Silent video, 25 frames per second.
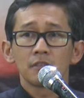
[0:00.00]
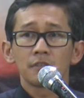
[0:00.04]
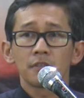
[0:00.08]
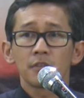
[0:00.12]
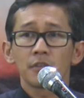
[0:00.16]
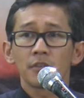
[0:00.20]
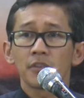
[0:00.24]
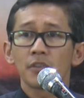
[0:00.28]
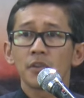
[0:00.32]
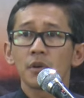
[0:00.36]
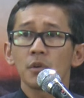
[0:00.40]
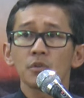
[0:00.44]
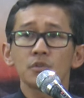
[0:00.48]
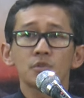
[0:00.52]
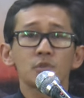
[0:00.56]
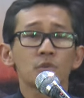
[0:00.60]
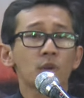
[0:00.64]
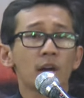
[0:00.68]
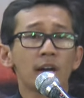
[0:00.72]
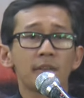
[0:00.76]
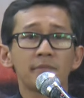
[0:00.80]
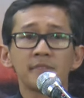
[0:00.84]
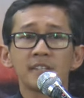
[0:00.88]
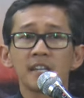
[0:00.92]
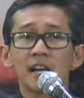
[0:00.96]
for those who
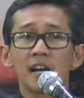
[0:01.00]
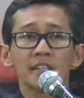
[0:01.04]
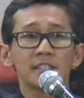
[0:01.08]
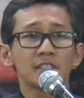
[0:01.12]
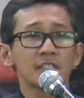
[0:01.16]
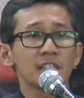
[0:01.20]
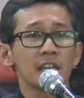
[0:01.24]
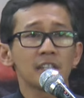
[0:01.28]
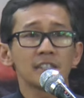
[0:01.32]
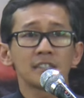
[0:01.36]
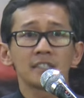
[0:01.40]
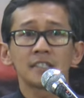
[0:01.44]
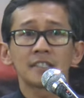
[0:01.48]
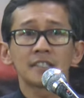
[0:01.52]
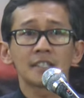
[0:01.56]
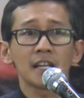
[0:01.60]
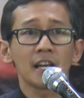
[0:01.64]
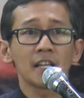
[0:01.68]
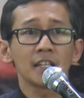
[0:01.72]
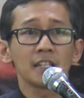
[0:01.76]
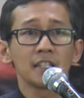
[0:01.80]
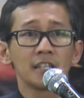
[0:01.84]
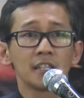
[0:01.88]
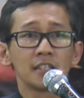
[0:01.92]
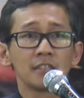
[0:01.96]
have not yet
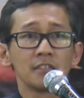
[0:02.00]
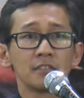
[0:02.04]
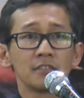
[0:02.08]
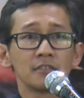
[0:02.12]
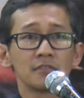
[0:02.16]
decided,